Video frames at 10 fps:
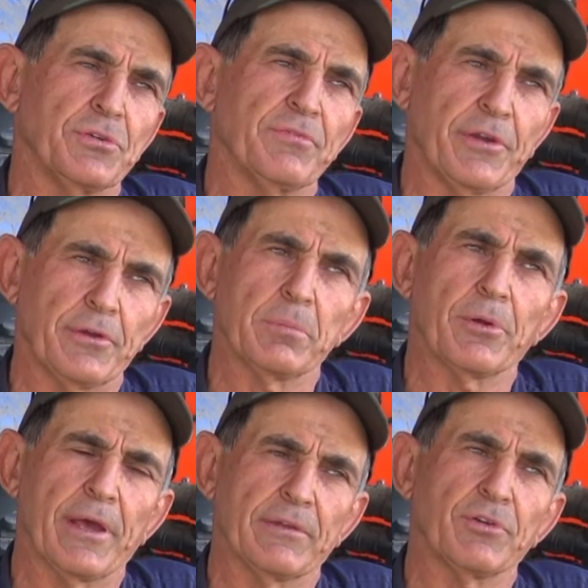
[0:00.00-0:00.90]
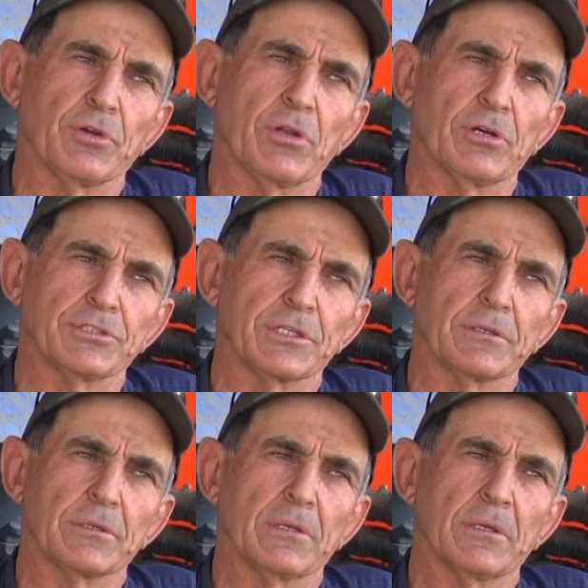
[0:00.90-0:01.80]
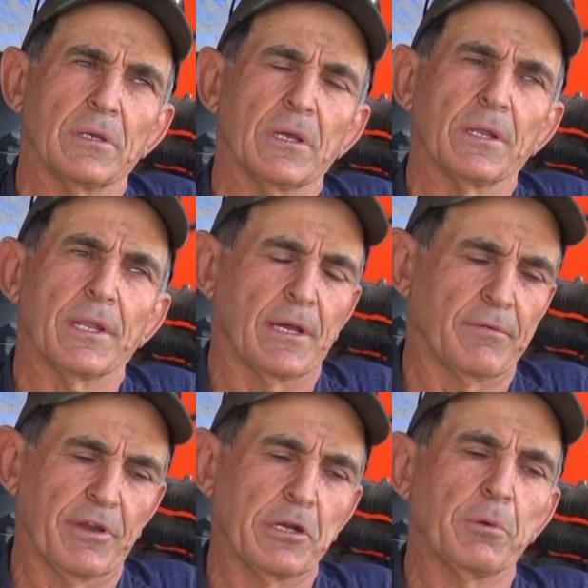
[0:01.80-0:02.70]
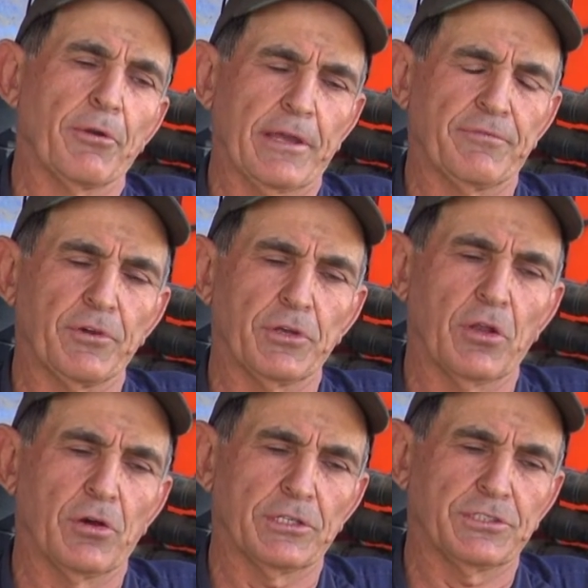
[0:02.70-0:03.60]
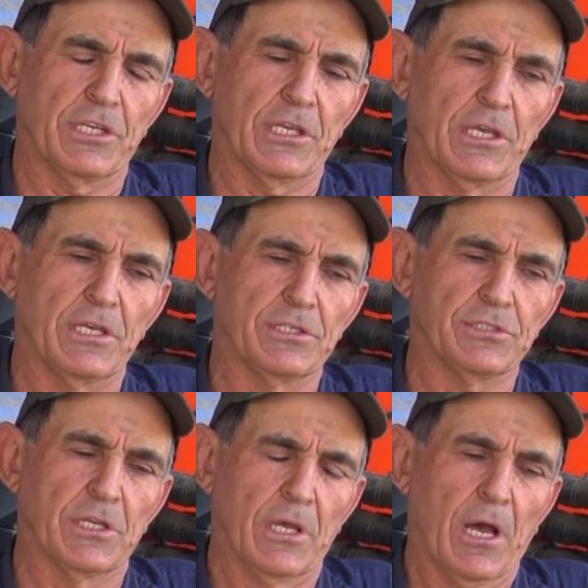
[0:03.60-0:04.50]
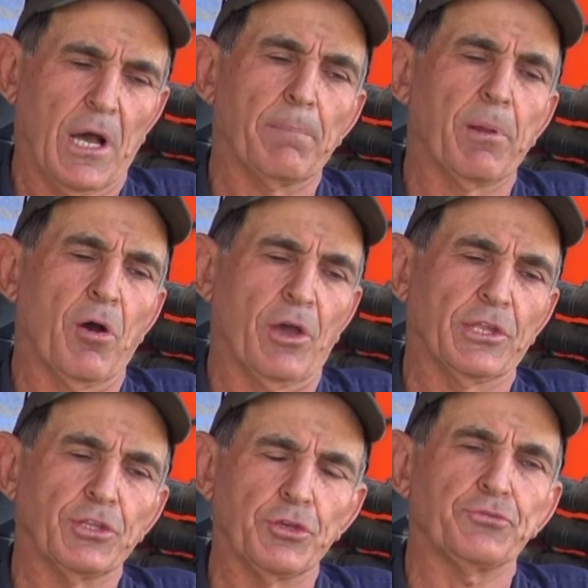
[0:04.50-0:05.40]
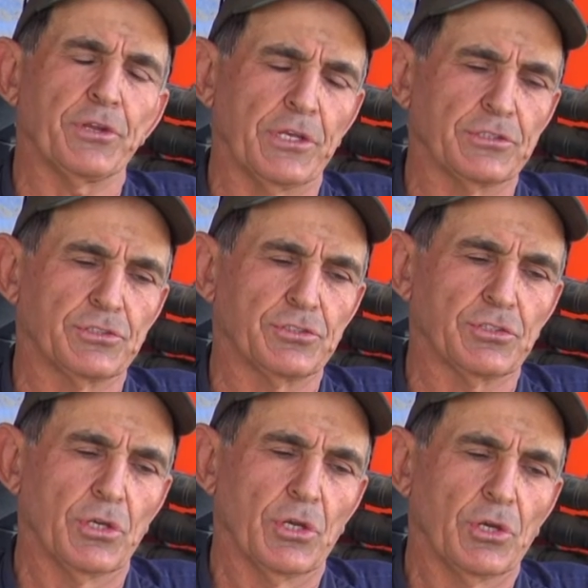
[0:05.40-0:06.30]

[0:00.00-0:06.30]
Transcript: to variable rate fertilising. Now, variable rate fertilising is applying nutrients